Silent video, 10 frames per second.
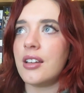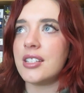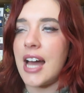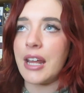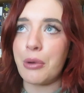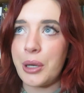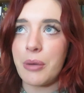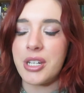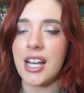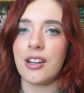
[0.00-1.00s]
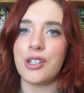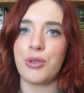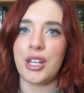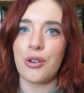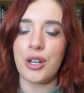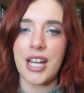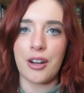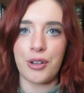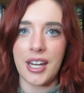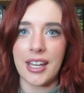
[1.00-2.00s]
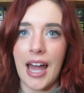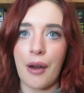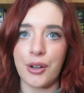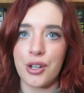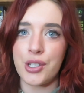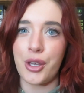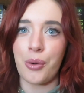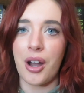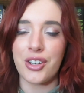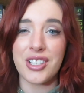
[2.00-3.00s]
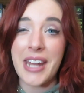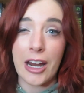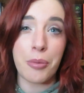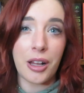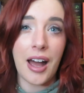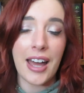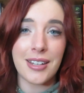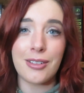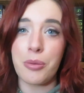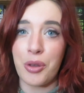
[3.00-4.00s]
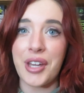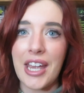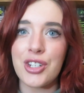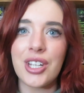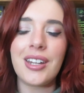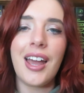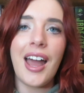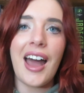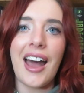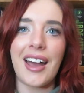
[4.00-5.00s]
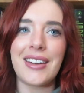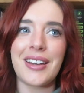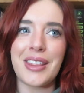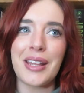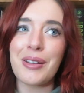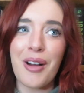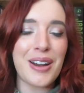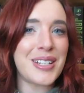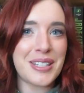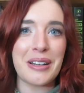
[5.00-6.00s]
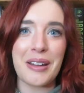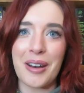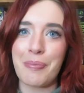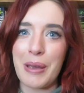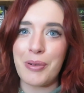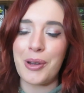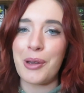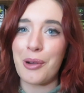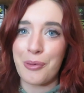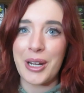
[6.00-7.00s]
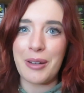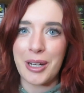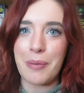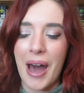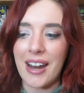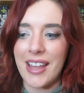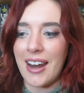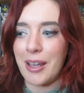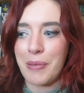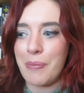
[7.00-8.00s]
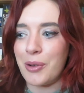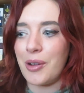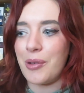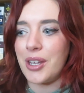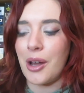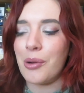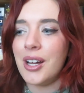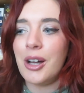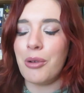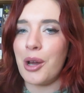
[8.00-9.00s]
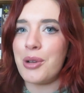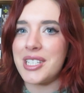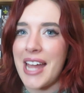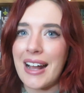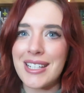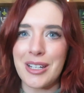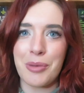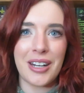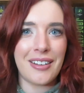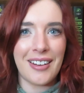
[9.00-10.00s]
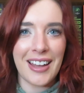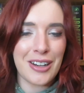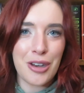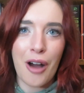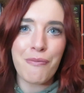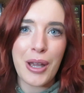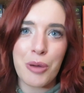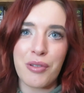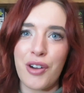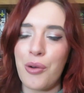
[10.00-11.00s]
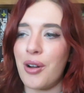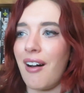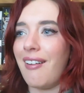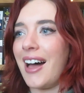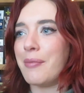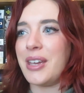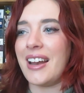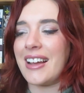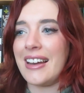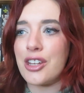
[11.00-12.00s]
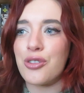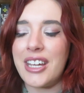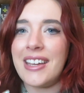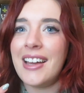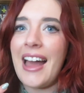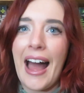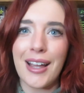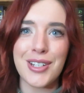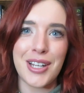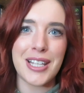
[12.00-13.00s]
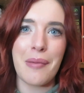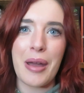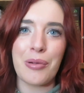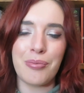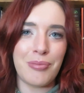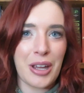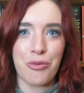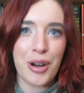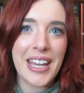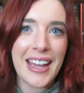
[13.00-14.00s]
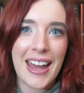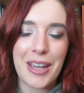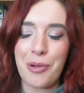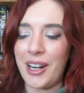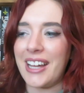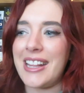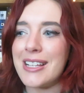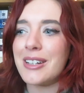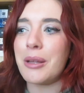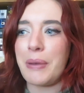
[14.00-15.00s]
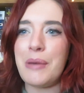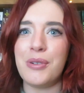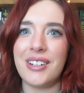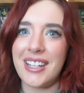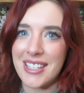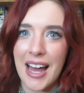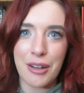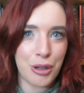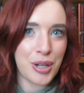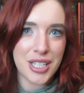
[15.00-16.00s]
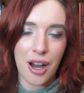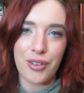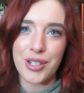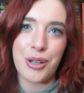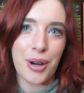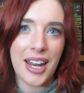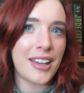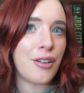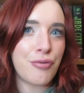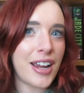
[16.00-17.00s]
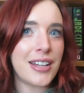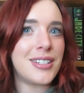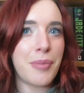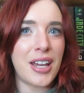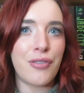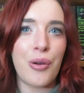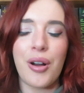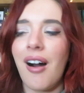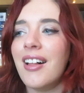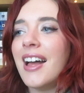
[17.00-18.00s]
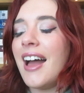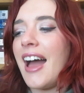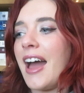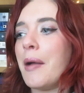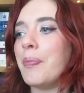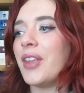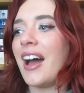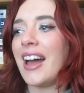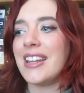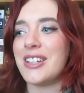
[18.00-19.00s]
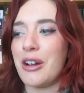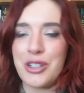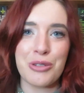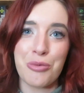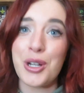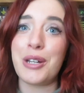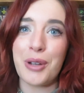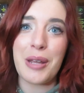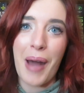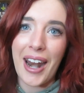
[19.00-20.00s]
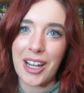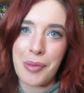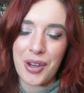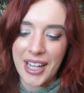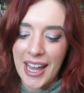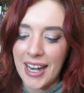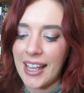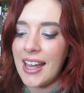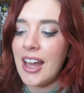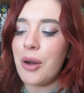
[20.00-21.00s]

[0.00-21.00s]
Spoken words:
Sally Rooney in particular is really good at creating characters who are just terrible at communication. And I think there are still a lot of people who are really, really bad at that, like people who, you know, will always text someone and like not pick up a phone call and be like literally anxious about like ringing anyone. Like, these are the people in Sally Rooney's novels who are like afraid to make a phone call and are just really, really bad at communicating.